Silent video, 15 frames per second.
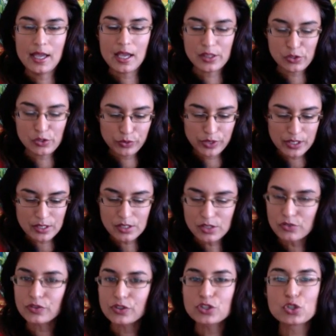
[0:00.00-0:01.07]
And the reason
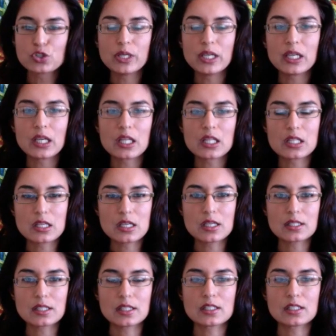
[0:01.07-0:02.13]
for doing
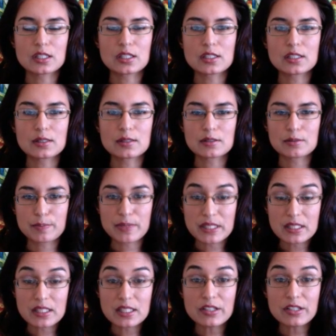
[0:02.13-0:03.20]
this is
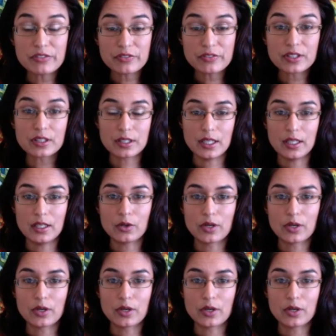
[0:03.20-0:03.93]
specifically,